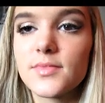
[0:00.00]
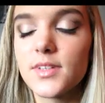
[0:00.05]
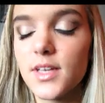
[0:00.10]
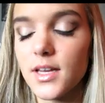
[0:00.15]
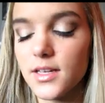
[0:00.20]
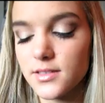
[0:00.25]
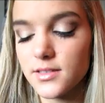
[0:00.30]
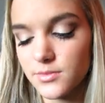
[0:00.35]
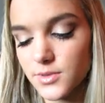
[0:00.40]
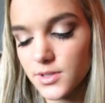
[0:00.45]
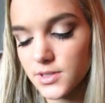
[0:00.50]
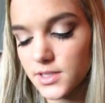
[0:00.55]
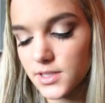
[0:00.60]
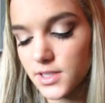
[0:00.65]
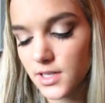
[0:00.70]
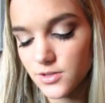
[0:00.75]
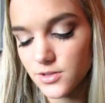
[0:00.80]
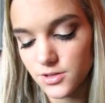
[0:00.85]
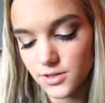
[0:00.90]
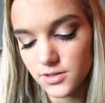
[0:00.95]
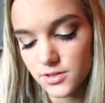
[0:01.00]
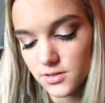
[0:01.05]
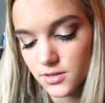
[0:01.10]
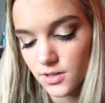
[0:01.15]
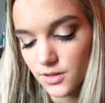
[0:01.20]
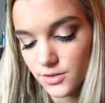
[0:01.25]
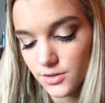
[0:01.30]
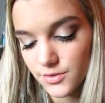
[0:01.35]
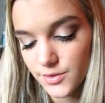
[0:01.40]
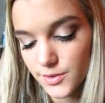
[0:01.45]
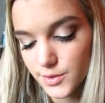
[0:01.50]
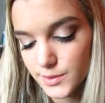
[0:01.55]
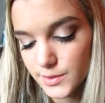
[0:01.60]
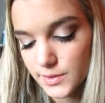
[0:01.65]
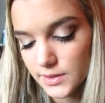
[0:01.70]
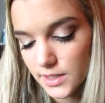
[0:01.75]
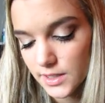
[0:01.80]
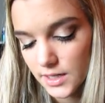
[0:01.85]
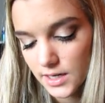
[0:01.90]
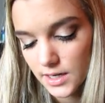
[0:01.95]
Because what teenager isn't on their
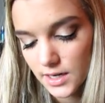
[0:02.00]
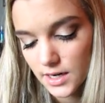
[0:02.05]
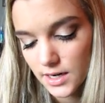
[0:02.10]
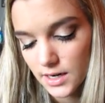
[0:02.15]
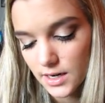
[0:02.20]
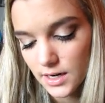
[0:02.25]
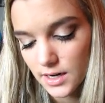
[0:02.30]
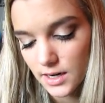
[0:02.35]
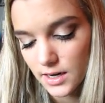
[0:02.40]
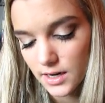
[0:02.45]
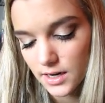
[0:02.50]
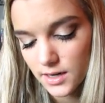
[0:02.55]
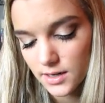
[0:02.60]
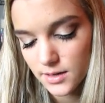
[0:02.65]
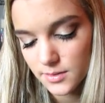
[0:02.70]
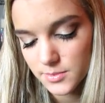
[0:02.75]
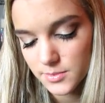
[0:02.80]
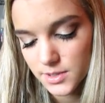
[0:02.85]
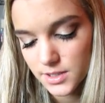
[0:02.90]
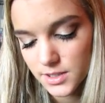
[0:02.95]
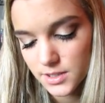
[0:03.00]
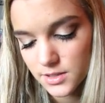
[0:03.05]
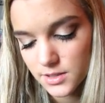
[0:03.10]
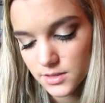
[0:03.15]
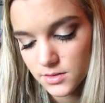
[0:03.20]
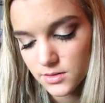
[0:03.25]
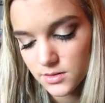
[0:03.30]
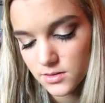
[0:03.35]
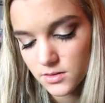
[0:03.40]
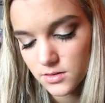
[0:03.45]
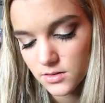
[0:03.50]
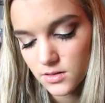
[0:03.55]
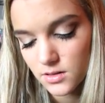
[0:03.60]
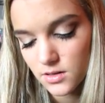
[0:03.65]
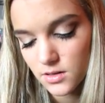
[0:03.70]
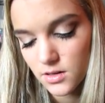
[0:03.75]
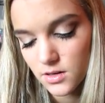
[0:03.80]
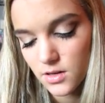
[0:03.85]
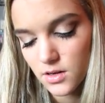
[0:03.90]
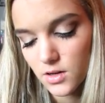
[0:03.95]
phone? Um...
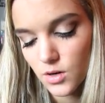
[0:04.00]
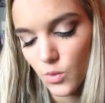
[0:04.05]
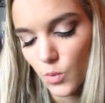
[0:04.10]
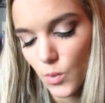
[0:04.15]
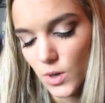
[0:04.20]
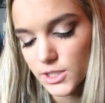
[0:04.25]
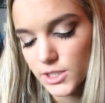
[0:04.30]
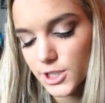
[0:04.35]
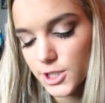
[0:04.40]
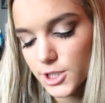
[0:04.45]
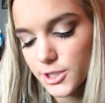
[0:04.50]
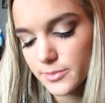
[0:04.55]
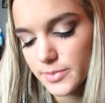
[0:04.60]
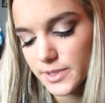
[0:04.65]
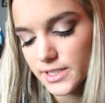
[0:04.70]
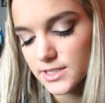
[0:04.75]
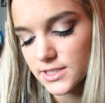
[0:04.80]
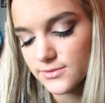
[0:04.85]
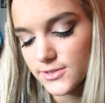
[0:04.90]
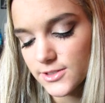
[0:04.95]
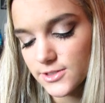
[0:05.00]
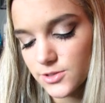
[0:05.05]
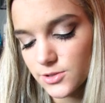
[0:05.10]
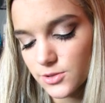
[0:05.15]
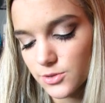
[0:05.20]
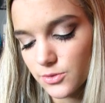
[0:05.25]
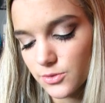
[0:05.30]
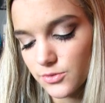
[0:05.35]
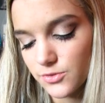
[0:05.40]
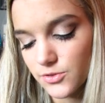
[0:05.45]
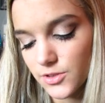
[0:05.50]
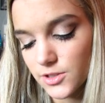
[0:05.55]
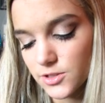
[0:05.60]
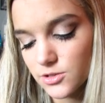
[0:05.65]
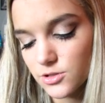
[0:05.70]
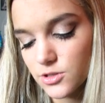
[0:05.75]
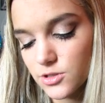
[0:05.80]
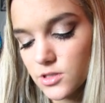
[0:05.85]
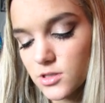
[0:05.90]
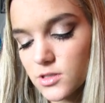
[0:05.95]
What are your best physical
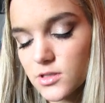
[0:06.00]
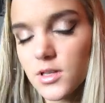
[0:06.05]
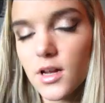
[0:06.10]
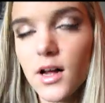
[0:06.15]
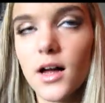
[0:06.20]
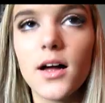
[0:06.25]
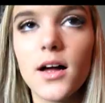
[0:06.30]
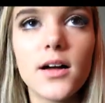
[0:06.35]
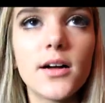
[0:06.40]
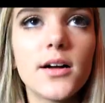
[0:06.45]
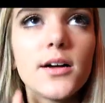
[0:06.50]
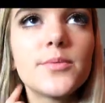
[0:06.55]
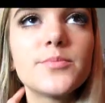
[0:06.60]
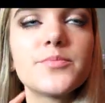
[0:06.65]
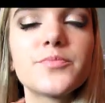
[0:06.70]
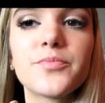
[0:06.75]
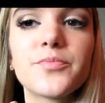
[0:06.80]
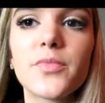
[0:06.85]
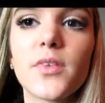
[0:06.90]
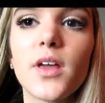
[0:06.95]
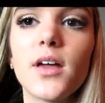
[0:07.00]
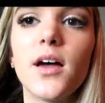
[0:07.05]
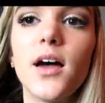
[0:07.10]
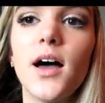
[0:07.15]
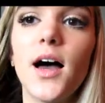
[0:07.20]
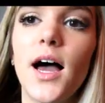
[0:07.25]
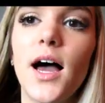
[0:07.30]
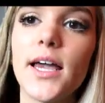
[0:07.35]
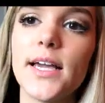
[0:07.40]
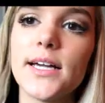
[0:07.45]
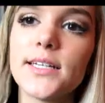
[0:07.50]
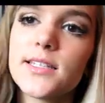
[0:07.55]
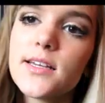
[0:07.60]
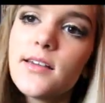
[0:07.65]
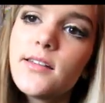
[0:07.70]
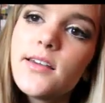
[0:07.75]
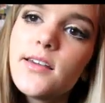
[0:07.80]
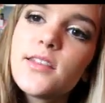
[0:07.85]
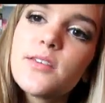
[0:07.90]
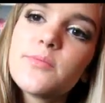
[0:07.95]
features? Um, I guess
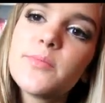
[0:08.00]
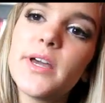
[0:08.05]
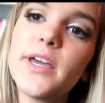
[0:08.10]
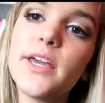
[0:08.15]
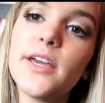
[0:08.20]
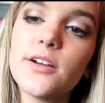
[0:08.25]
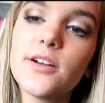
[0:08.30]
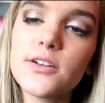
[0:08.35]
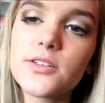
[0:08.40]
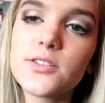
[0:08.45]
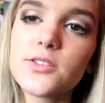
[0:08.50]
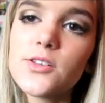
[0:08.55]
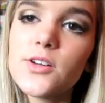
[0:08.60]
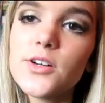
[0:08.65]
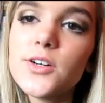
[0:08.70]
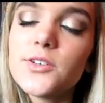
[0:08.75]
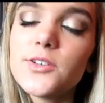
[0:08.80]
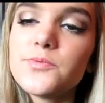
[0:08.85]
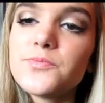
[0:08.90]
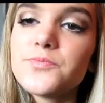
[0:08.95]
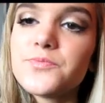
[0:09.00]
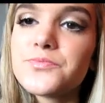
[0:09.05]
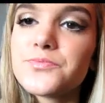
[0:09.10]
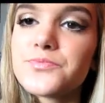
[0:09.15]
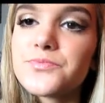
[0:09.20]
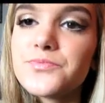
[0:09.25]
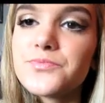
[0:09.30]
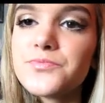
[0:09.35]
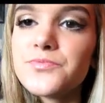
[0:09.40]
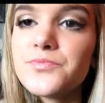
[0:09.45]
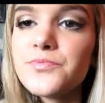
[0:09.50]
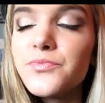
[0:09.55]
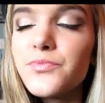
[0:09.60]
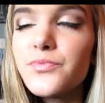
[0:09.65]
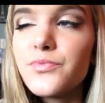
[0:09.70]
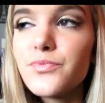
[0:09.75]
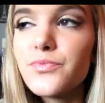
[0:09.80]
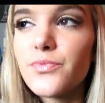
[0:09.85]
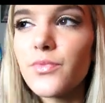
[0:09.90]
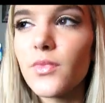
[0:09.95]
I like that my hair is long,
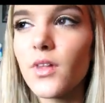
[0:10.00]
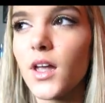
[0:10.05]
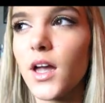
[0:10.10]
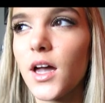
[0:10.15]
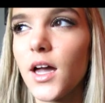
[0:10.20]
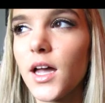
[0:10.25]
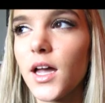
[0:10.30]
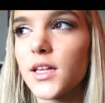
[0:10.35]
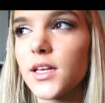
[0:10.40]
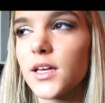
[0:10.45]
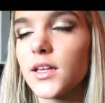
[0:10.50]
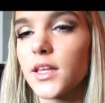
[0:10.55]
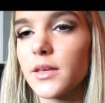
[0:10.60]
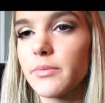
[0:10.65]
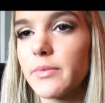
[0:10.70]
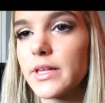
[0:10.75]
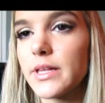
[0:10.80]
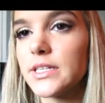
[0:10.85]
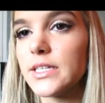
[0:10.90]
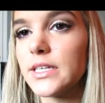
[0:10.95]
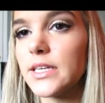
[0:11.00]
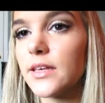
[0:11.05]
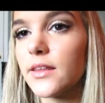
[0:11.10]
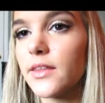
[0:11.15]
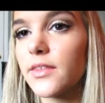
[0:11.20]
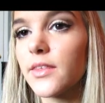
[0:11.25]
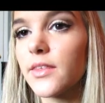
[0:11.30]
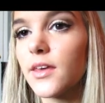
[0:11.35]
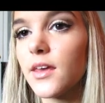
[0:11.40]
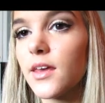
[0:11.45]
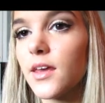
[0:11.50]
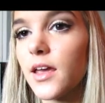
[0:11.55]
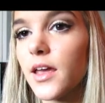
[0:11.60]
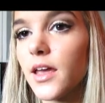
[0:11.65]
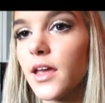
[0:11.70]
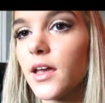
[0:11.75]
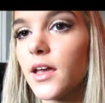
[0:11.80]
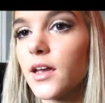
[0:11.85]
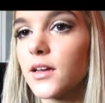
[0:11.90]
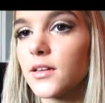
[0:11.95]
and I like my teeth,
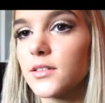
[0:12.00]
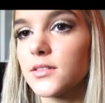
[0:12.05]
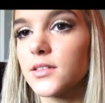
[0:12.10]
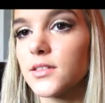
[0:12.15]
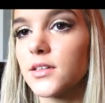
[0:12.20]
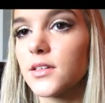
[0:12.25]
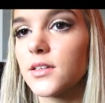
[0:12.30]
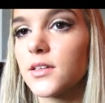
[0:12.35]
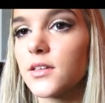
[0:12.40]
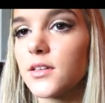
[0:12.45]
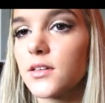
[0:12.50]
and